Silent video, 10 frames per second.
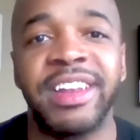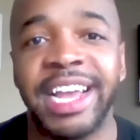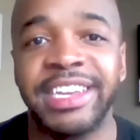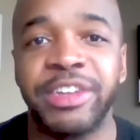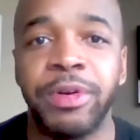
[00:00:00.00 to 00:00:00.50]
Like,
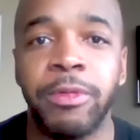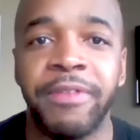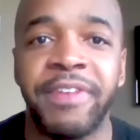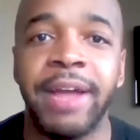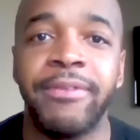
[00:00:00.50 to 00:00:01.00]
cause we're
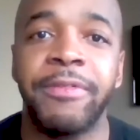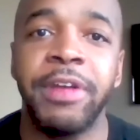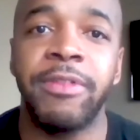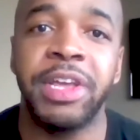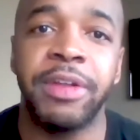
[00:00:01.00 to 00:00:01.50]
fighting for freedom
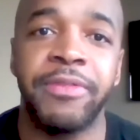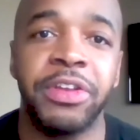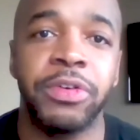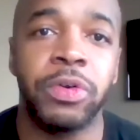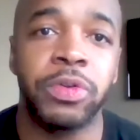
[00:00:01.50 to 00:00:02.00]
for
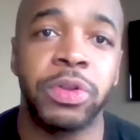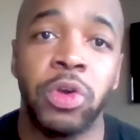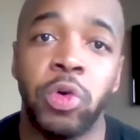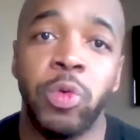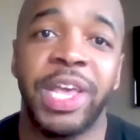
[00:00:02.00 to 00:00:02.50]
individuals
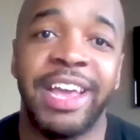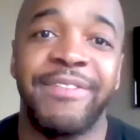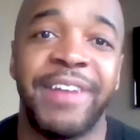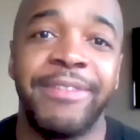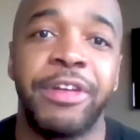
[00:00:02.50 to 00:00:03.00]
who can't
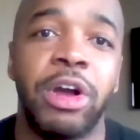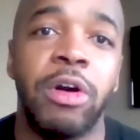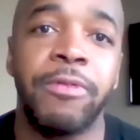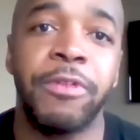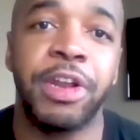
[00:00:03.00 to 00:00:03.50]
fight for their
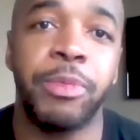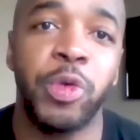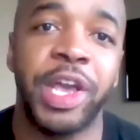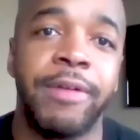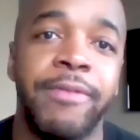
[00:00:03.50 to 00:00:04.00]
own freedom, who
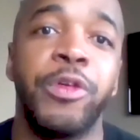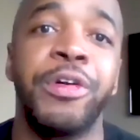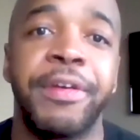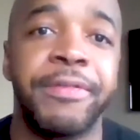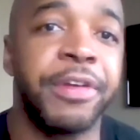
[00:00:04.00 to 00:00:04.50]
can't afford
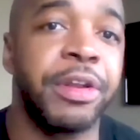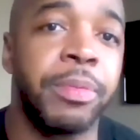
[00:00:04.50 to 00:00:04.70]
their freedom.